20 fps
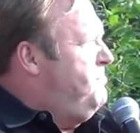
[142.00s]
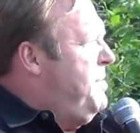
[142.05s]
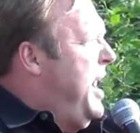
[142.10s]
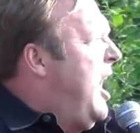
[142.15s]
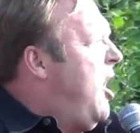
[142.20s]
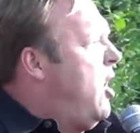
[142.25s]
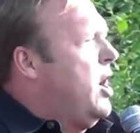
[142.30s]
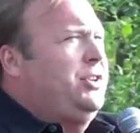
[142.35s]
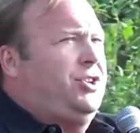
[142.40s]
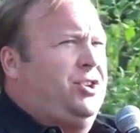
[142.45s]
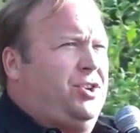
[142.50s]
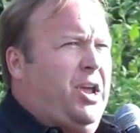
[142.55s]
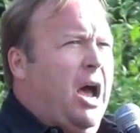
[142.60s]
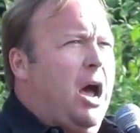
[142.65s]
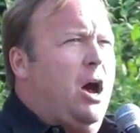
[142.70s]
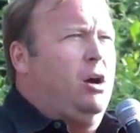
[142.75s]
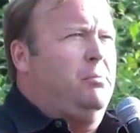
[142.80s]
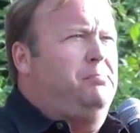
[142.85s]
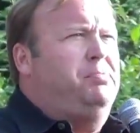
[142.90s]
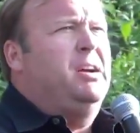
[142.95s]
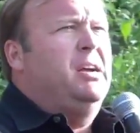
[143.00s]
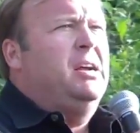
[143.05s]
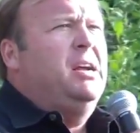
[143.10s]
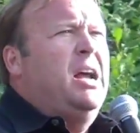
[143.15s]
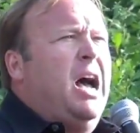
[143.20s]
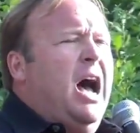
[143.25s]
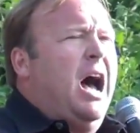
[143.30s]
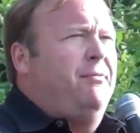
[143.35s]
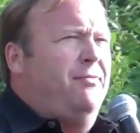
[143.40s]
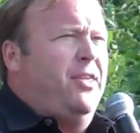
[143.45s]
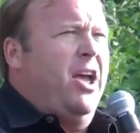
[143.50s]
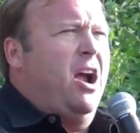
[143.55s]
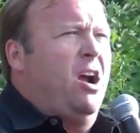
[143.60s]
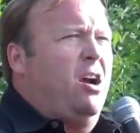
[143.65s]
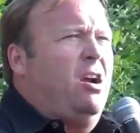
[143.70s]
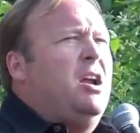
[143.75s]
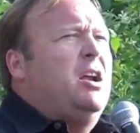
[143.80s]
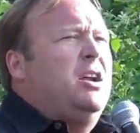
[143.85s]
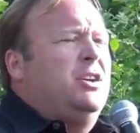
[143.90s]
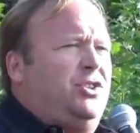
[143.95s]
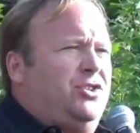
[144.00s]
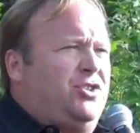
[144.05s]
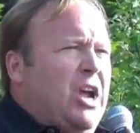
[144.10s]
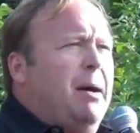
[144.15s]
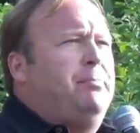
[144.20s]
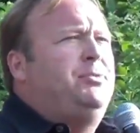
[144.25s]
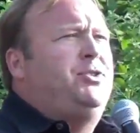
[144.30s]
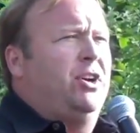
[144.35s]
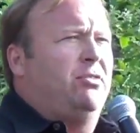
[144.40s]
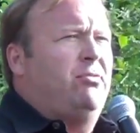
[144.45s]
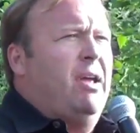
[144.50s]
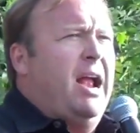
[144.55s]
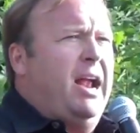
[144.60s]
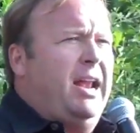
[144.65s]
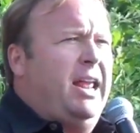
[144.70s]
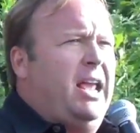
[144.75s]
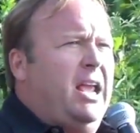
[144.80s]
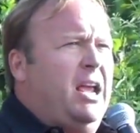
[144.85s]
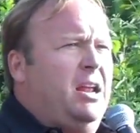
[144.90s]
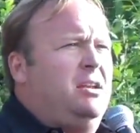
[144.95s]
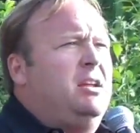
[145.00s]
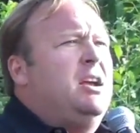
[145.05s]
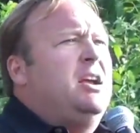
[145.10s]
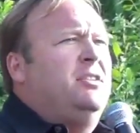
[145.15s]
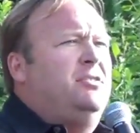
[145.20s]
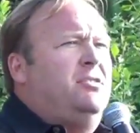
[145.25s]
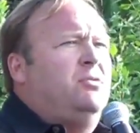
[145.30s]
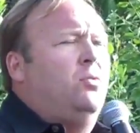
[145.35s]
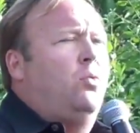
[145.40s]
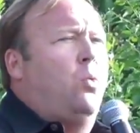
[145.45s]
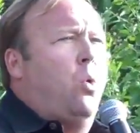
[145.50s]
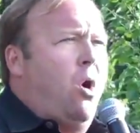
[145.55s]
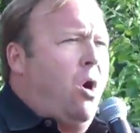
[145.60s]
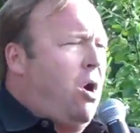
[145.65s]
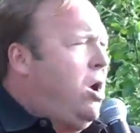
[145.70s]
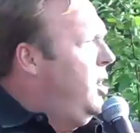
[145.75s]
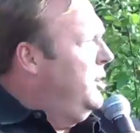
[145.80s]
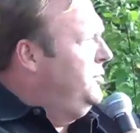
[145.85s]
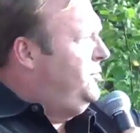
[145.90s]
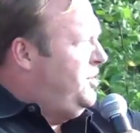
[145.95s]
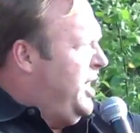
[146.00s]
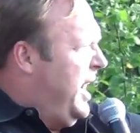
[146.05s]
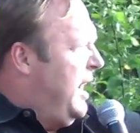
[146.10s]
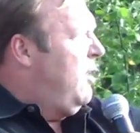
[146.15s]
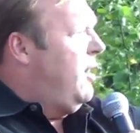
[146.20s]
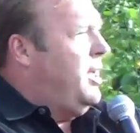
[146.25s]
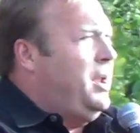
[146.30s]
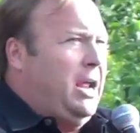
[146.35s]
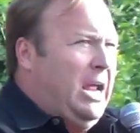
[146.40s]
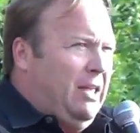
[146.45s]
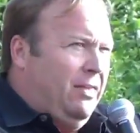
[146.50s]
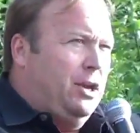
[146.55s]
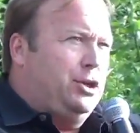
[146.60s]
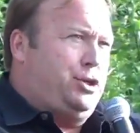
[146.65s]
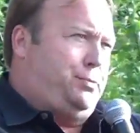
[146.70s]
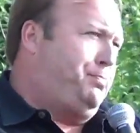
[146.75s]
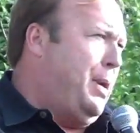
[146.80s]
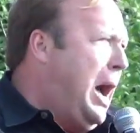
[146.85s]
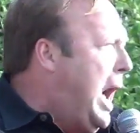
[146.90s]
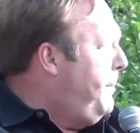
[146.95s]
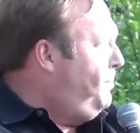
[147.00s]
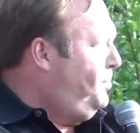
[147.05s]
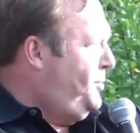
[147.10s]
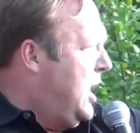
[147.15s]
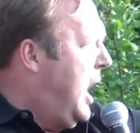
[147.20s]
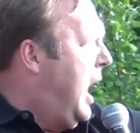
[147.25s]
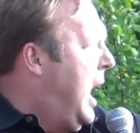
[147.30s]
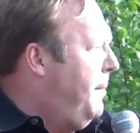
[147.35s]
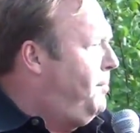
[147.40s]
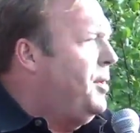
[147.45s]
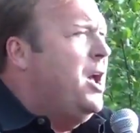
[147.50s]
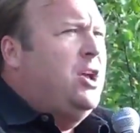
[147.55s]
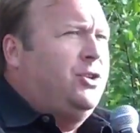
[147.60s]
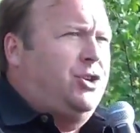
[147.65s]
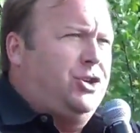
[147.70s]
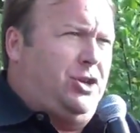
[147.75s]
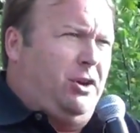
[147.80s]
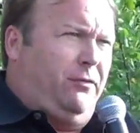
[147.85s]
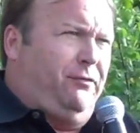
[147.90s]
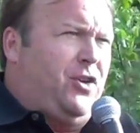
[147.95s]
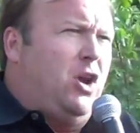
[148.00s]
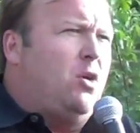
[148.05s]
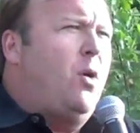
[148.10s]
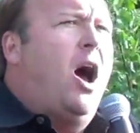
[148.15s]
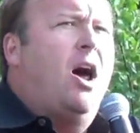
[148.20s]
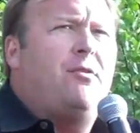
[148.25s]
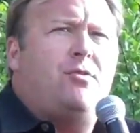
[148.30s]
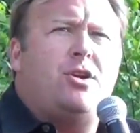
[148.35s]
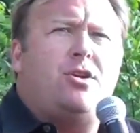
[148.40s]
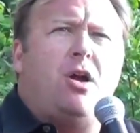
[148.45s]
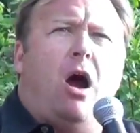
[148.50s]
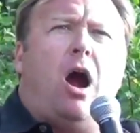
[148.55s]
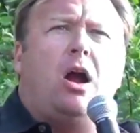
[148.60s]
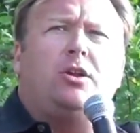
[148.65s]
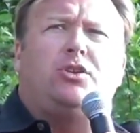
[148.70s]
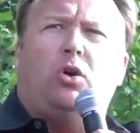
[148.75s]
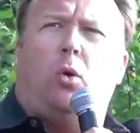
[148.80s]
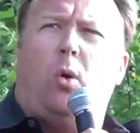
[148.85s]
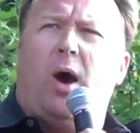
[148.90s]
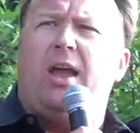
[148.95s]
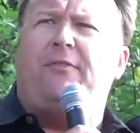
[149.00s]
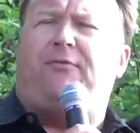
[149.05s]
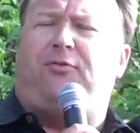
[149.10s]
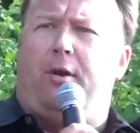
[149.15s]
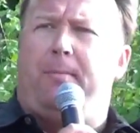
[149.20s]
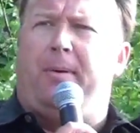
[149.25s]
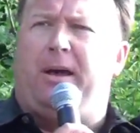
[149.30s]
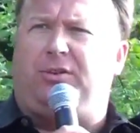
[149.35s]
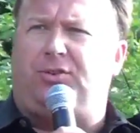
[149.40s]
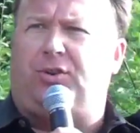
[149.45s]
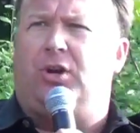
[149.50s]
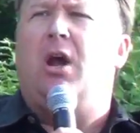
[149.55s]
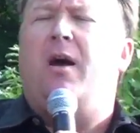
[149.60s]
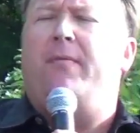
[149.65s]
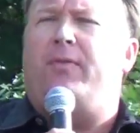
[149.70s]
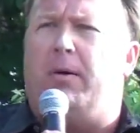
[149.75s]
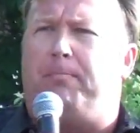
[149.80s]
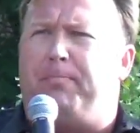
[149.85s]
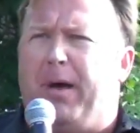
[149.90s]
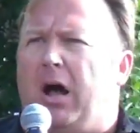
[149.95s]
periscope of their subterranean world tyranny that has popped up just a few hundred yards away from us, the